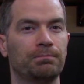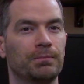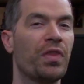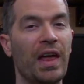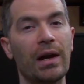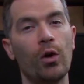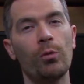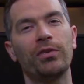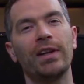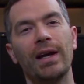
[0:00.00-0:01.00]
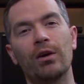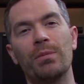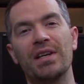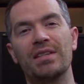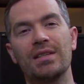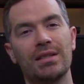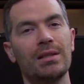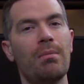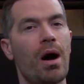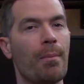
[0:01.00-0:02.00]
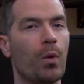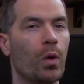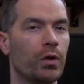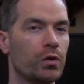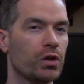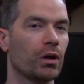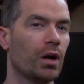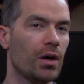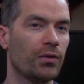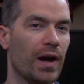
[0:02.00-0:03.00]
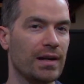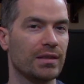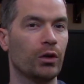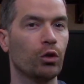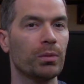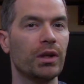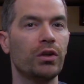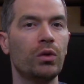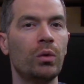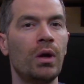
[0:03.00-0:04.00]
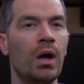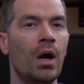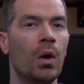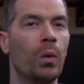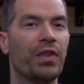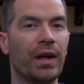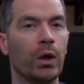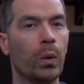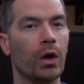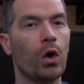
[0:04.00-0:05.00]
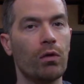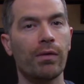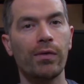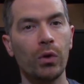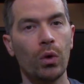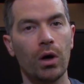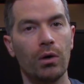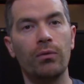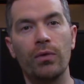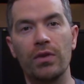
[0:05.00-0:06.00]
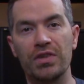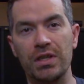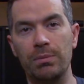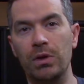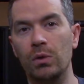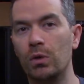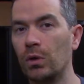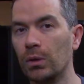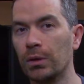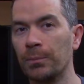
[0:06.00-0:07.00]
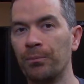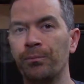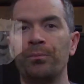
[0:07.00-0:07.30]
With that hopefully out of my system, I'm going to start off, as I normally do, with a quick overview of the C P U cooler.